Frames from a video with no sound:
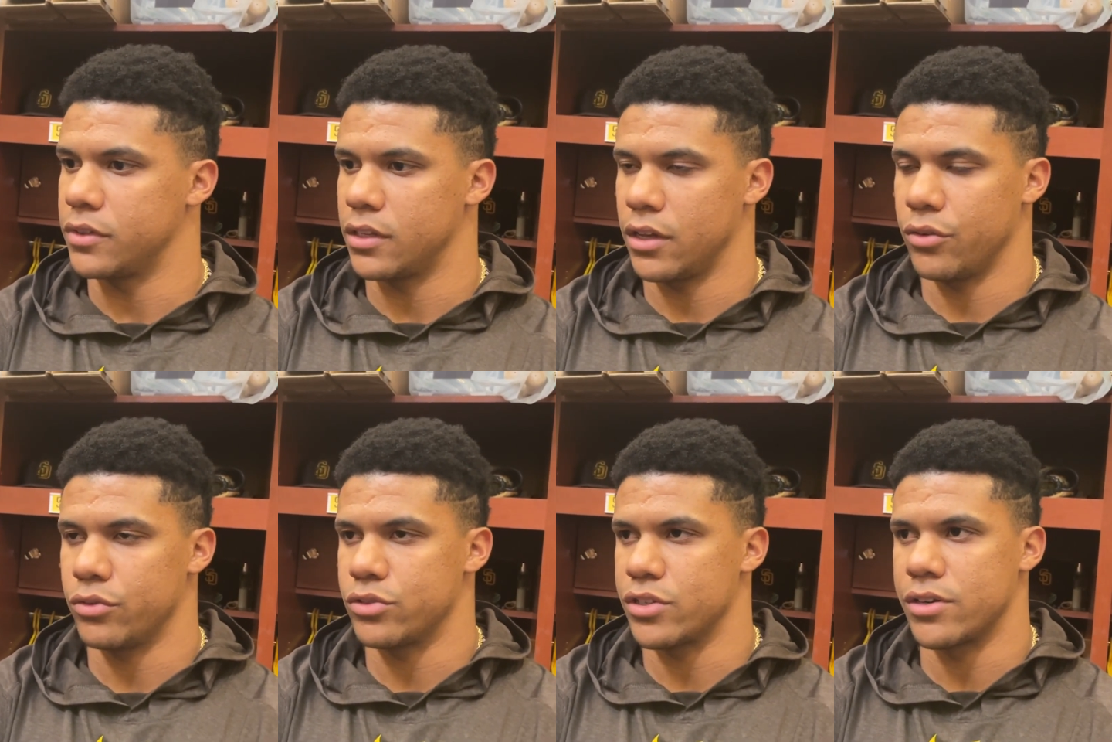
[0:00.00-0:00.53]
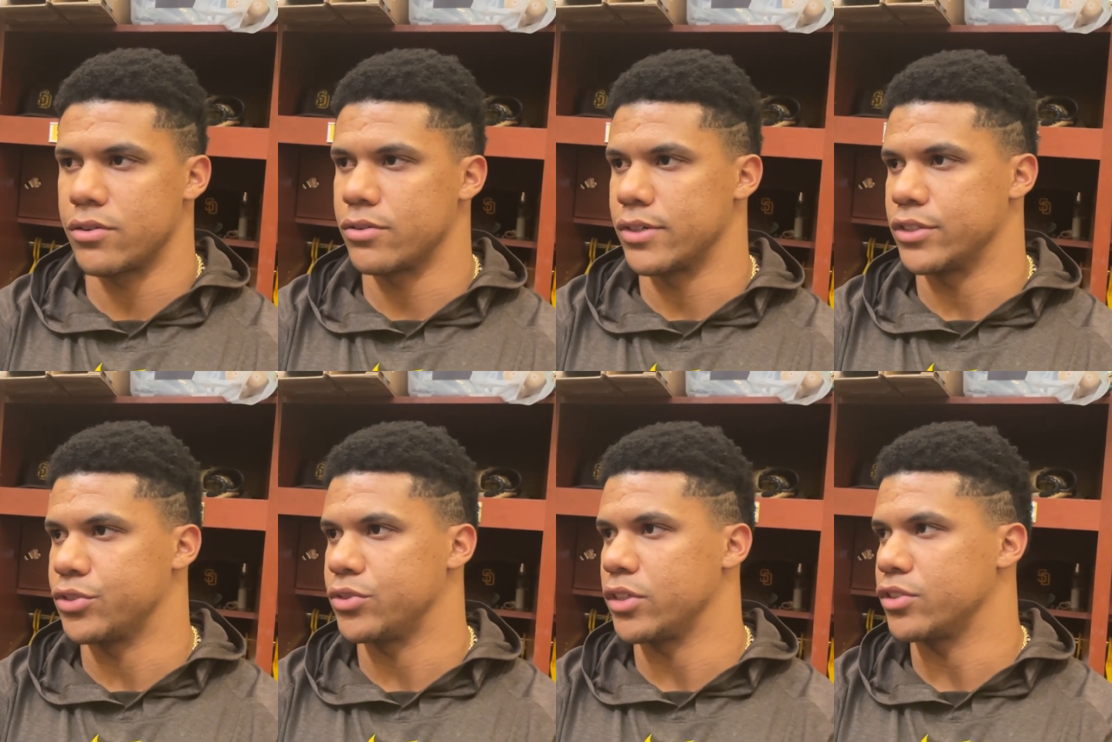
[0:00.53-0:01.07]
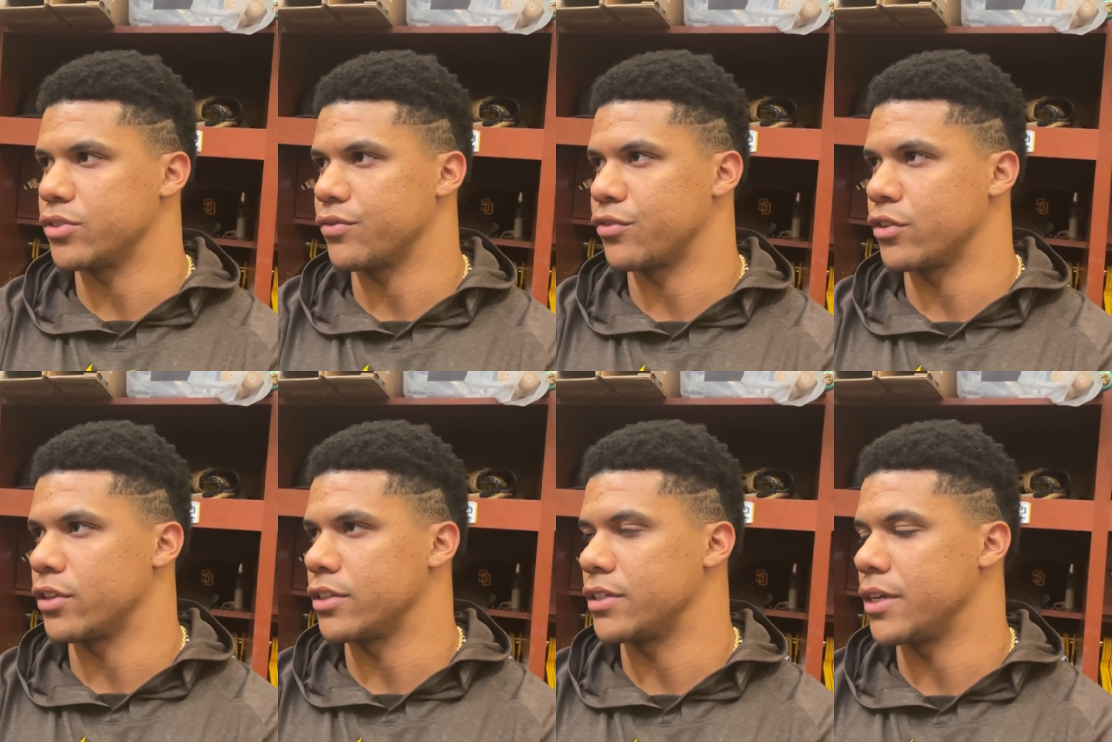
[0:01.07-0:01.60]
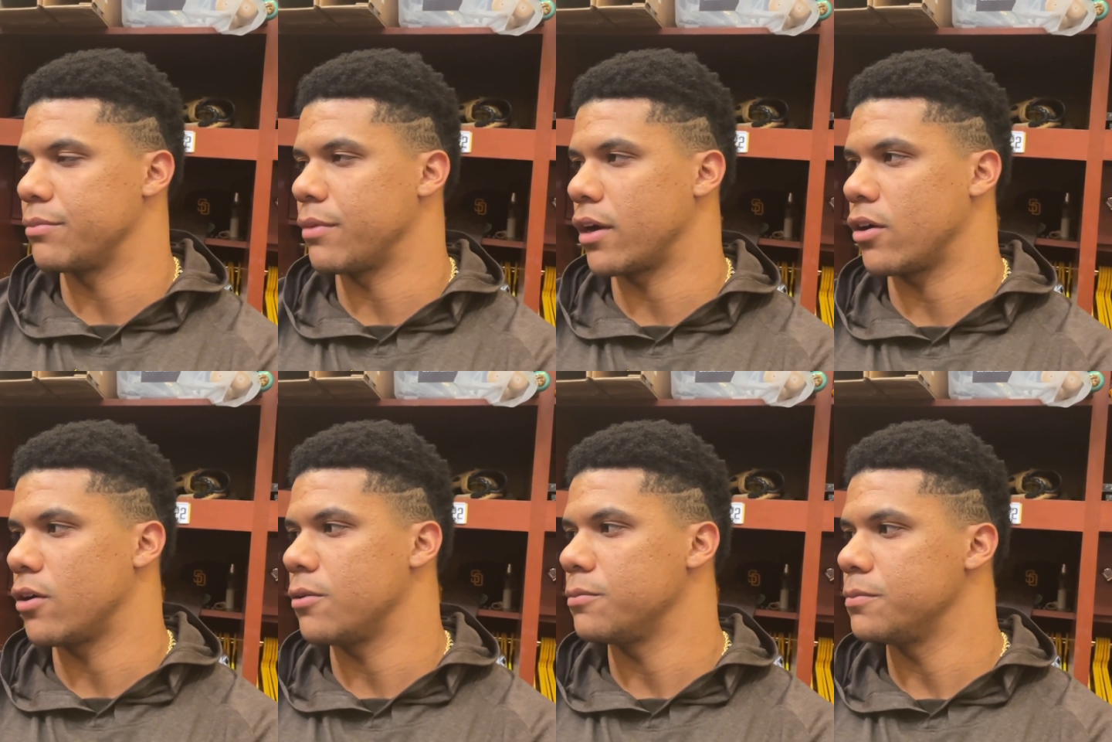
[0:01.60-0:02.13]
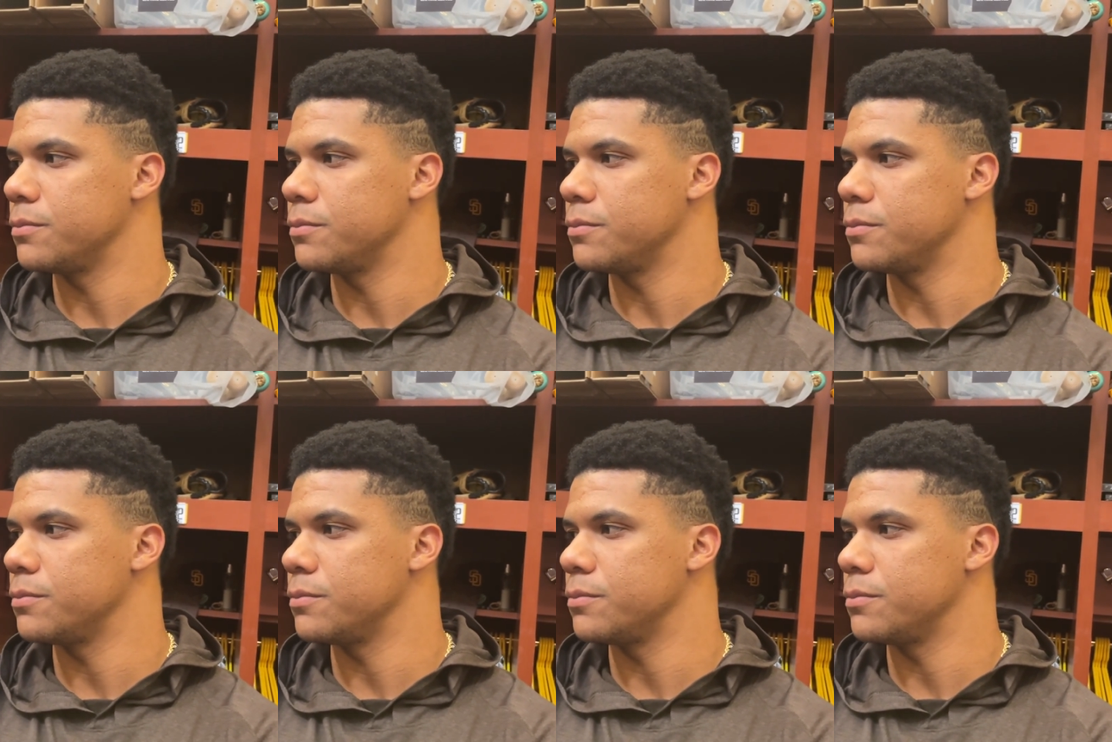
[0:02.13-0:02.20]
it wasn't a restriction for the team at all.